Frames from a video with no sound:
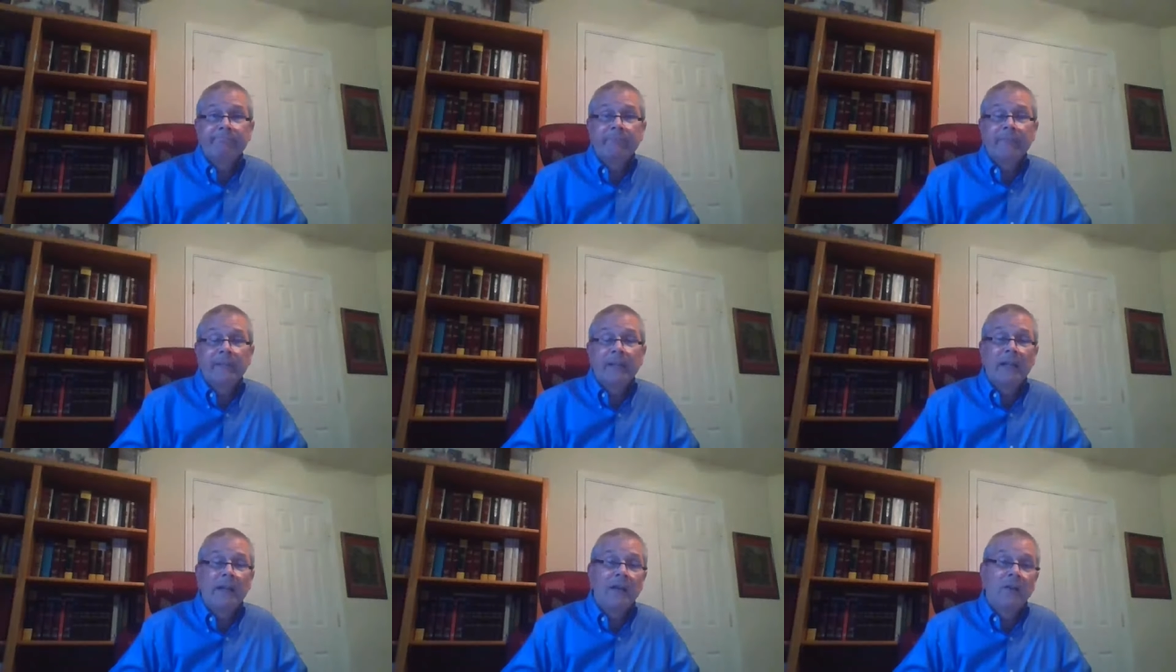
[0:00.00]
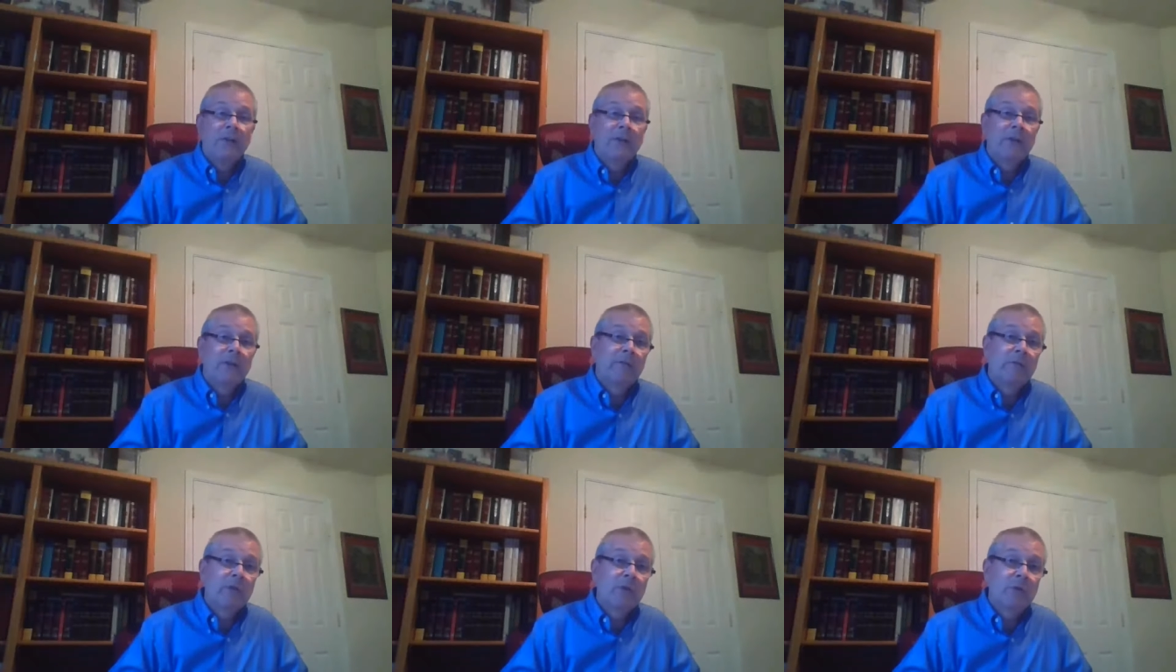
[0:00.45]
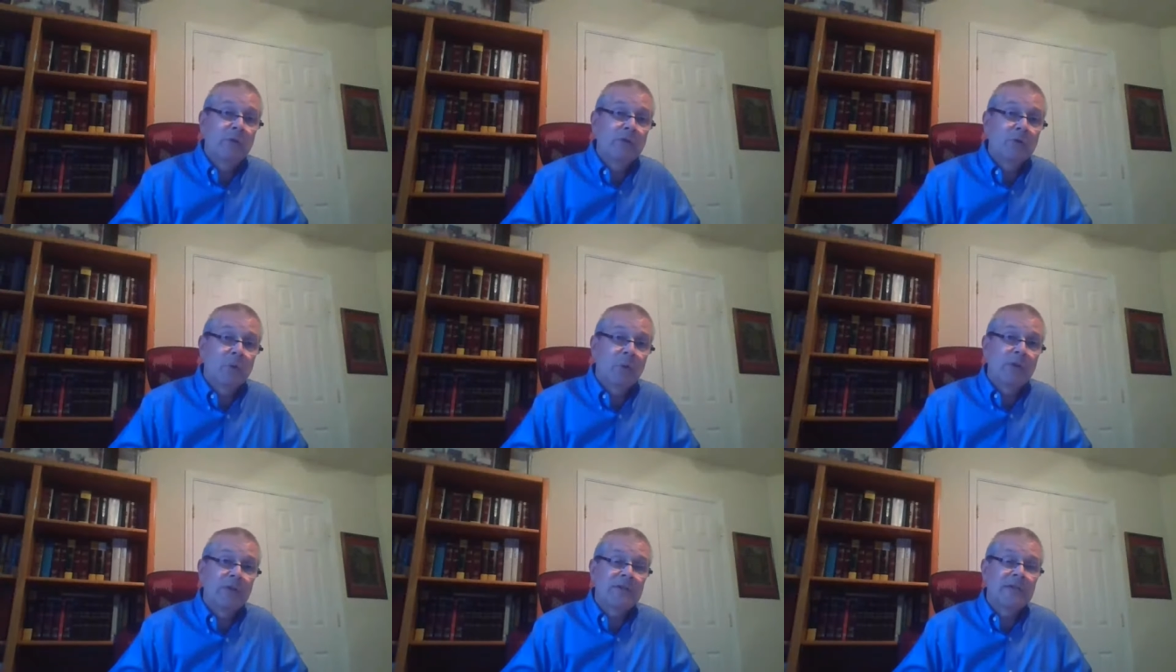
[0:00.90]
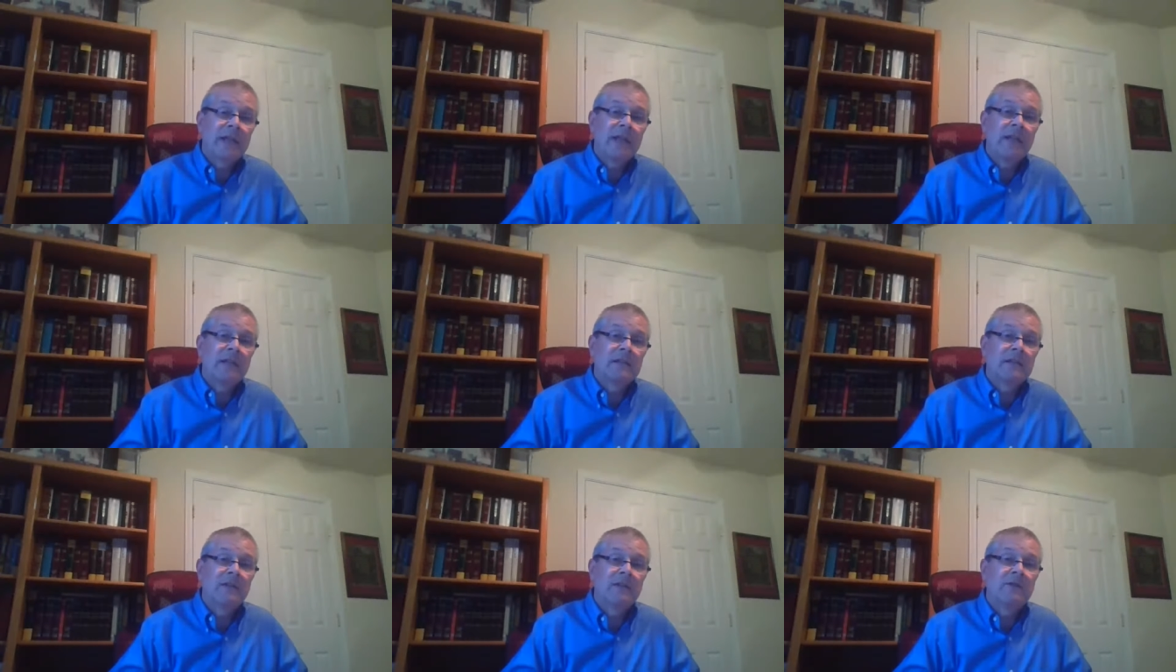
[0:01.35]
You know, in a few short
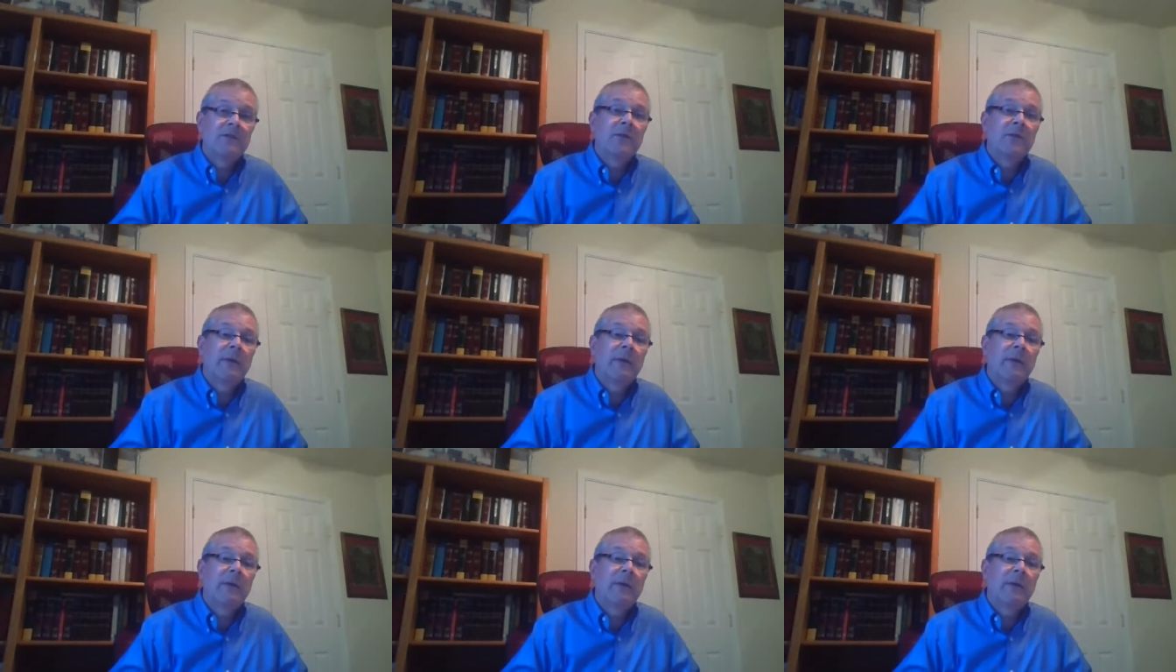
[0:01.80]
sentences,